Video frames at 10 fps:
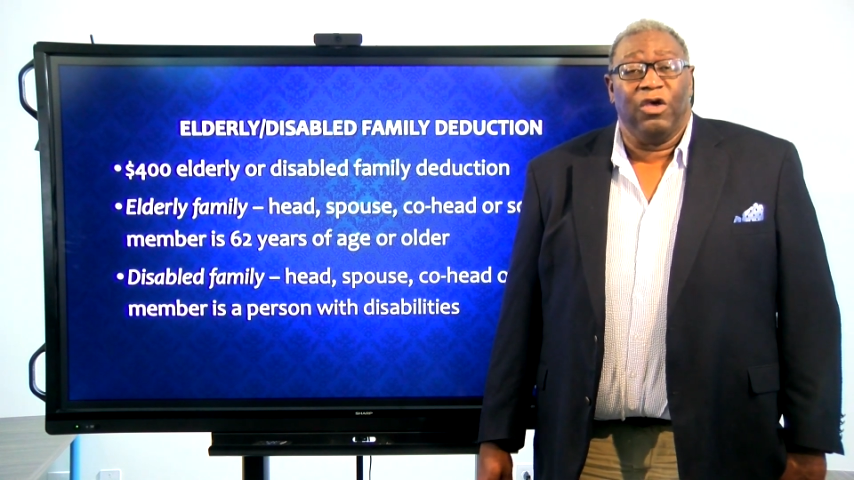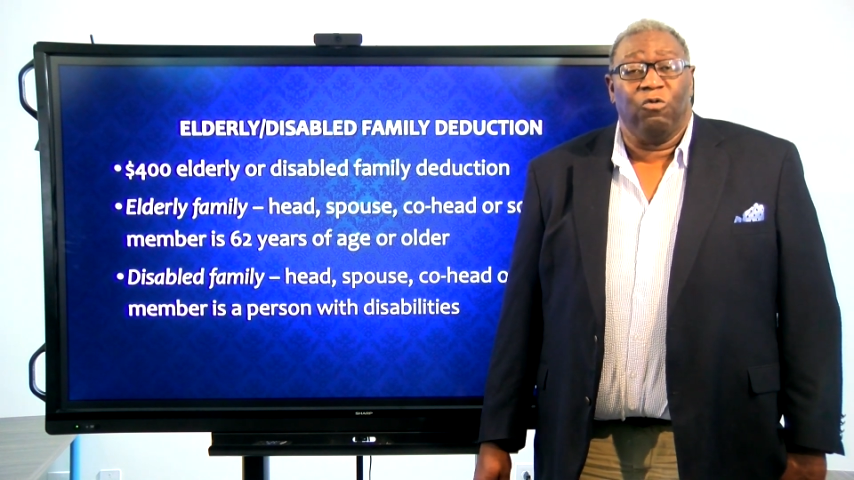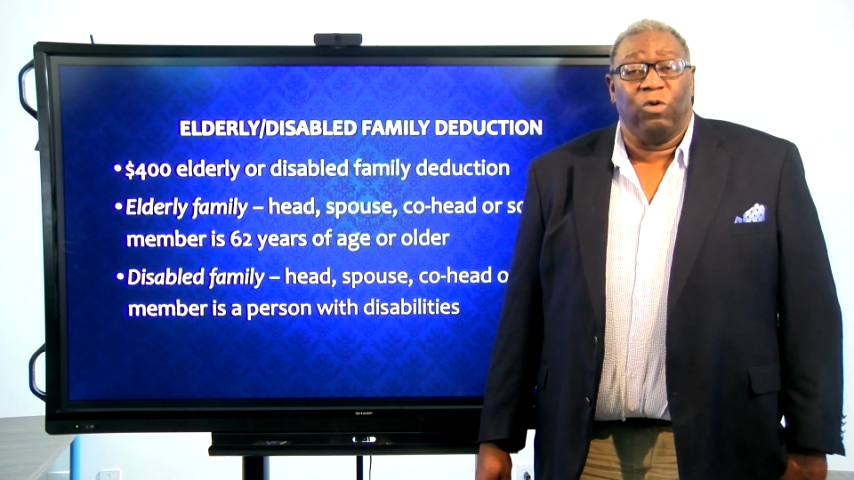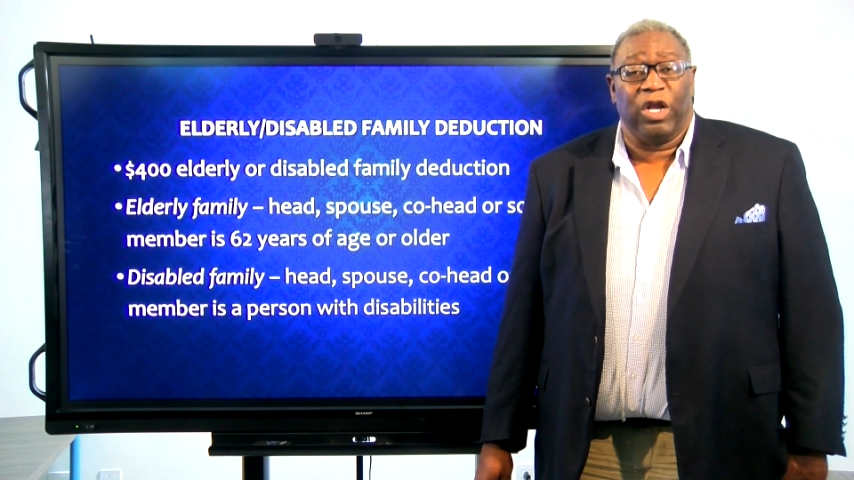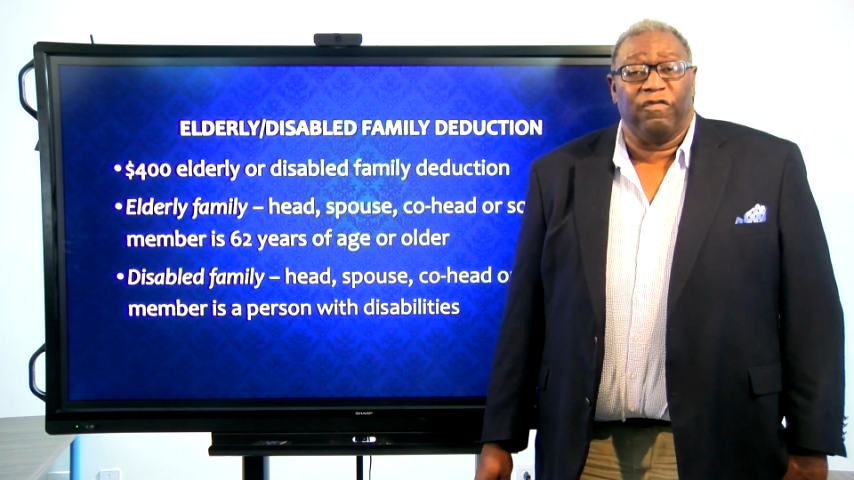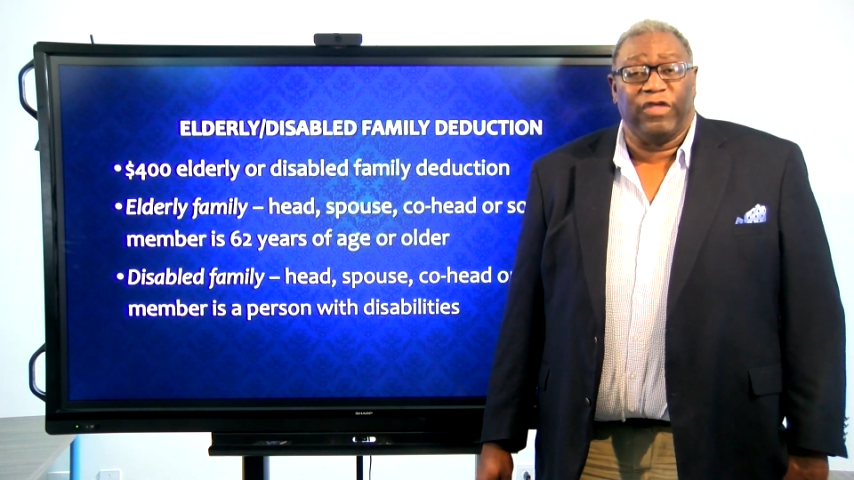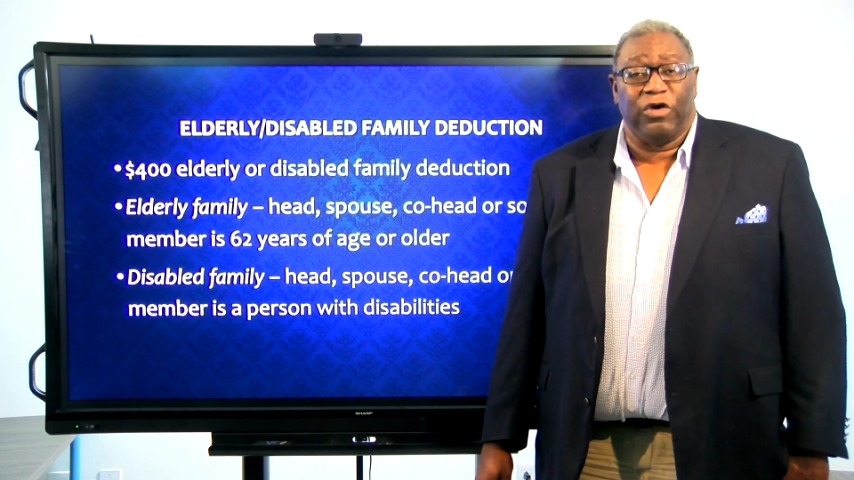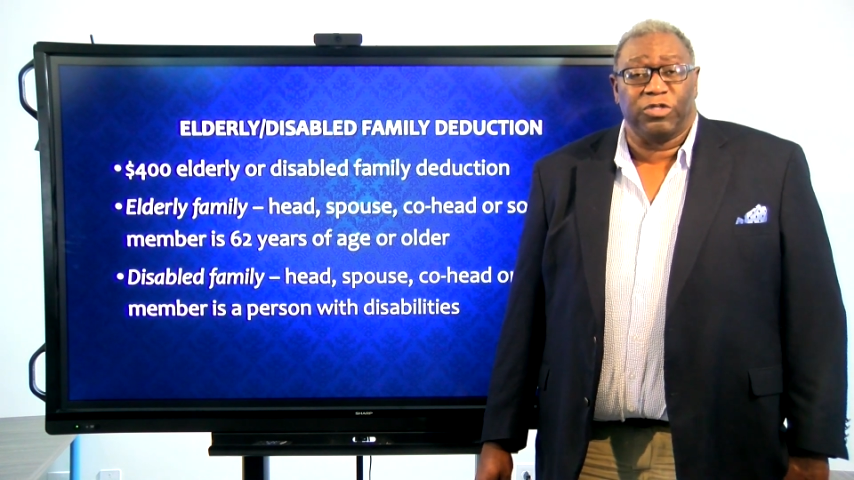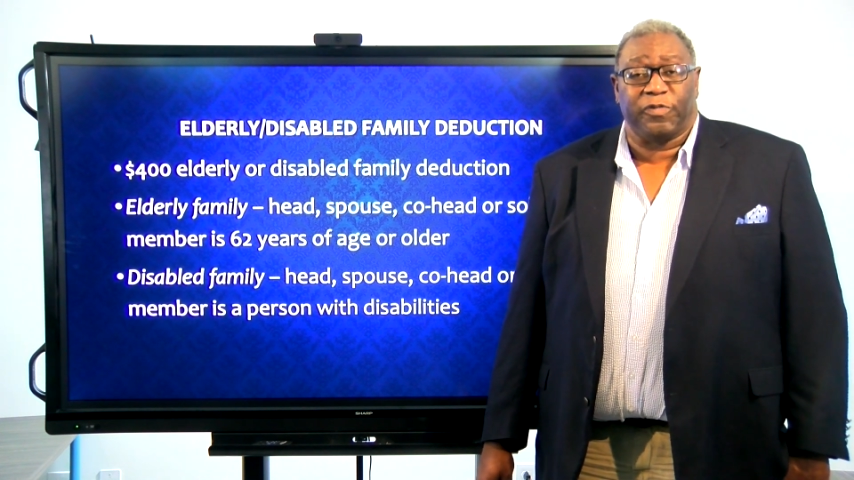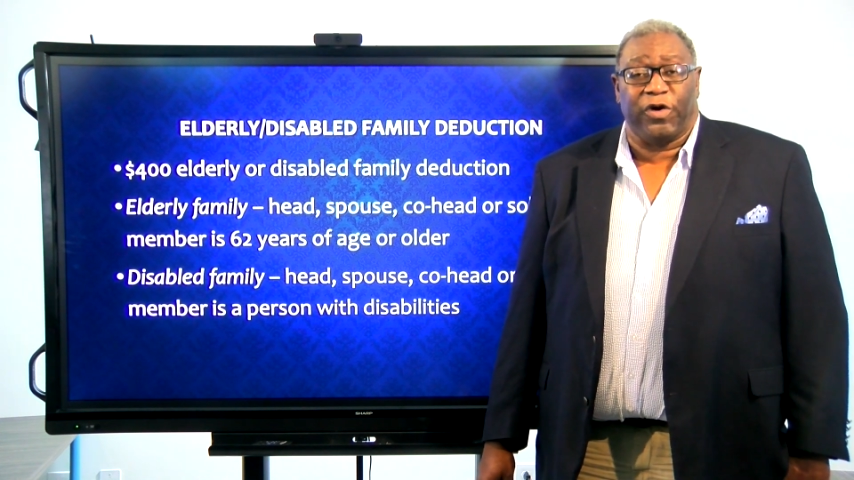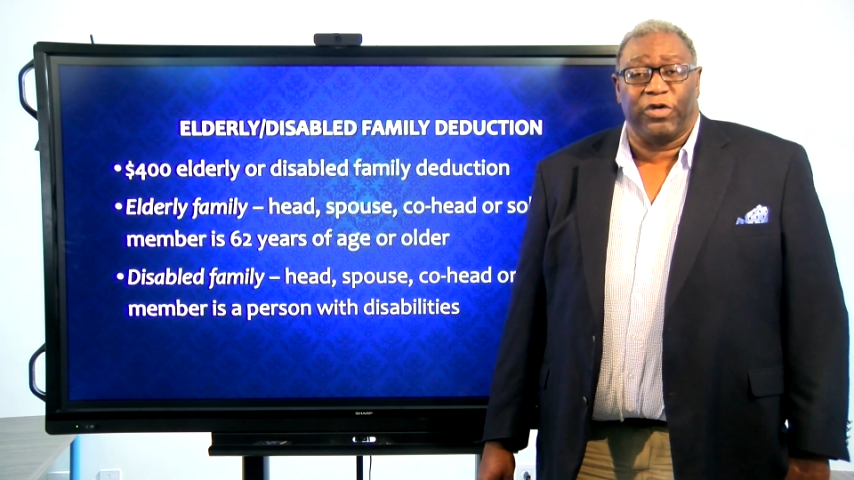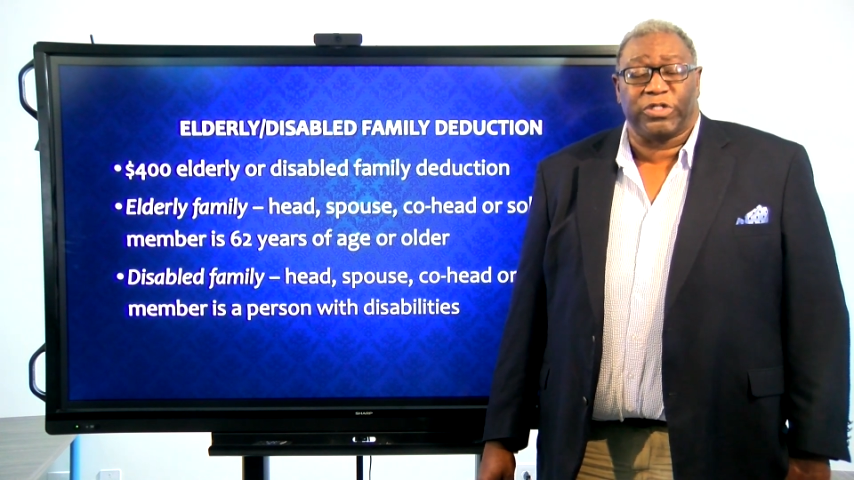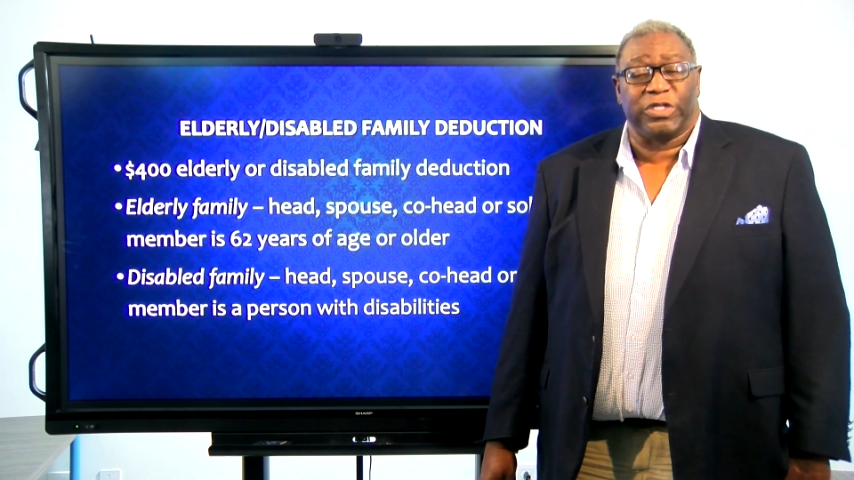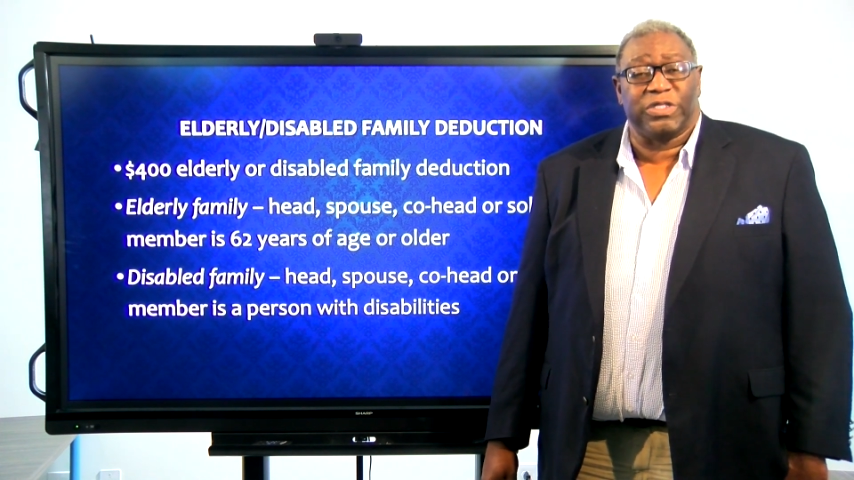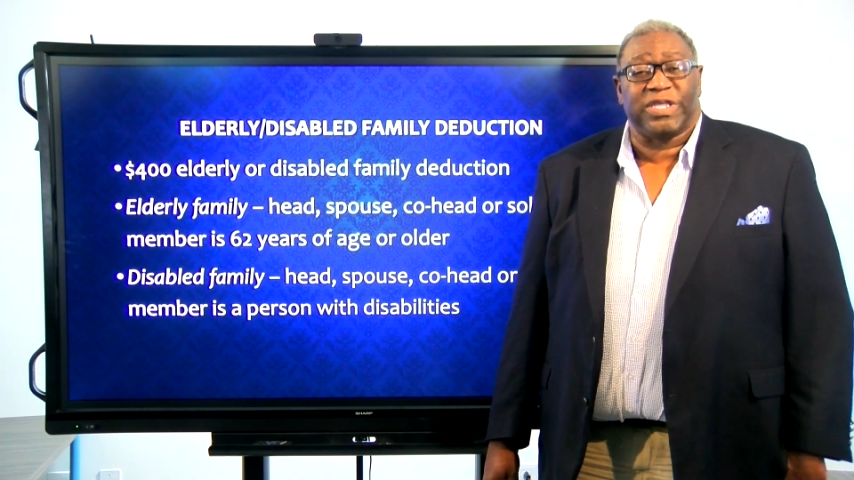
one of those persons